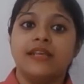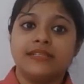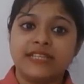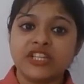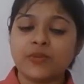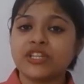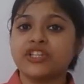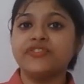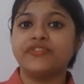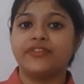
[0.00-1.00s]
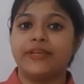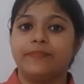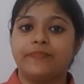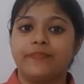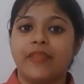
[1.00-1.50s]
Situation 3.
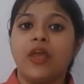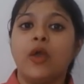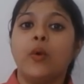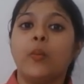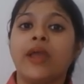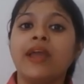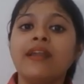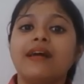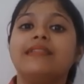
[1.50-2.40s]
Where